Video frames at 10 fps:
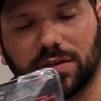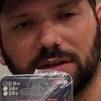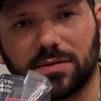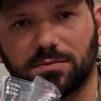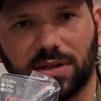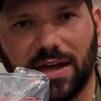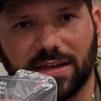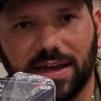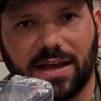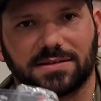it,
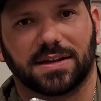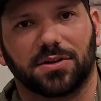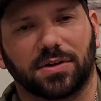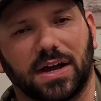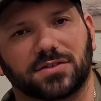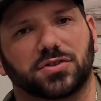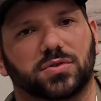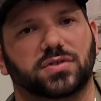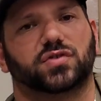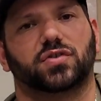blind casting. I know guys are
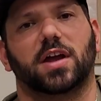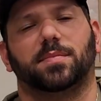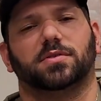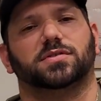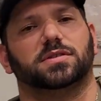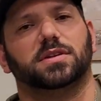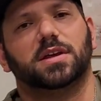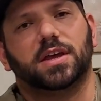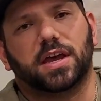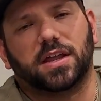doing stripers and
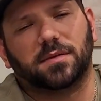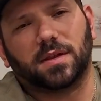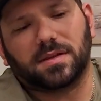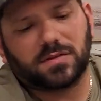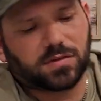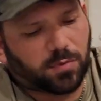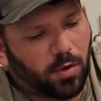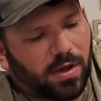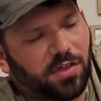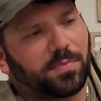
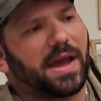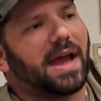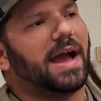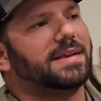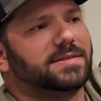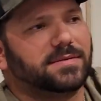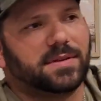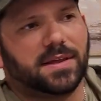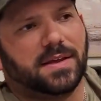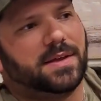smallmouth bass and
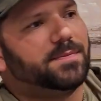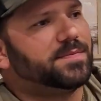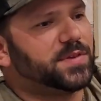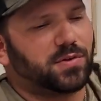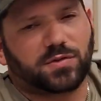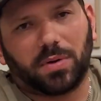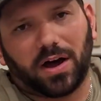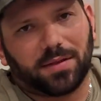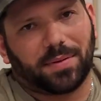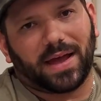
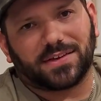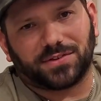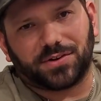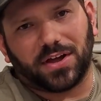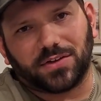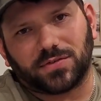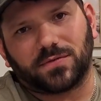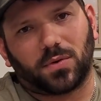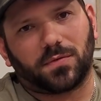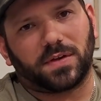spotted bass. They're not using
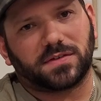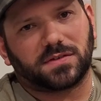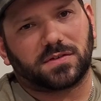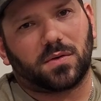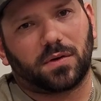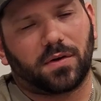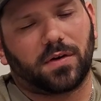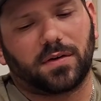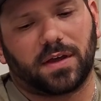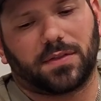forward-facing
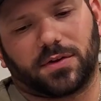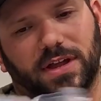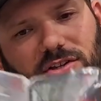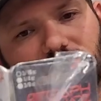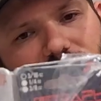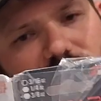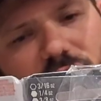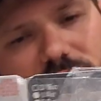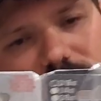sonar, and they're catching fish on it,